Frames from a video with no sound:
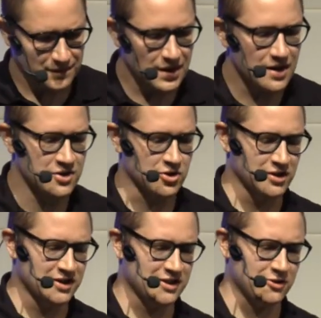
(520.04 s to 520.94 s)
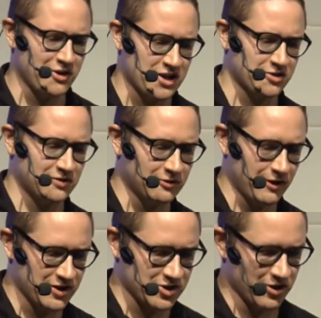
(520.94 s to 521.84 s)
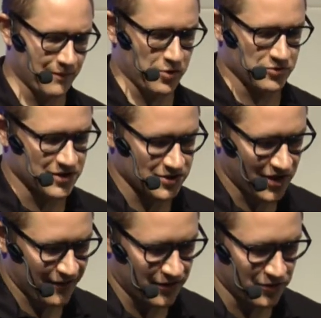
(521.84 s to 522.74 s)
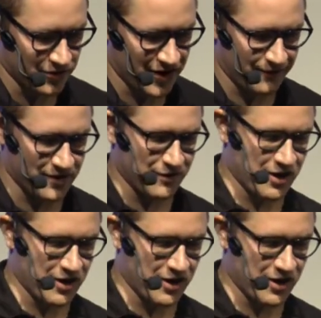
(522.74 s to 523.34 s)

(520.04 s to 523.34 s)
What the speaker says: So this is a traditional process. You have your dev environment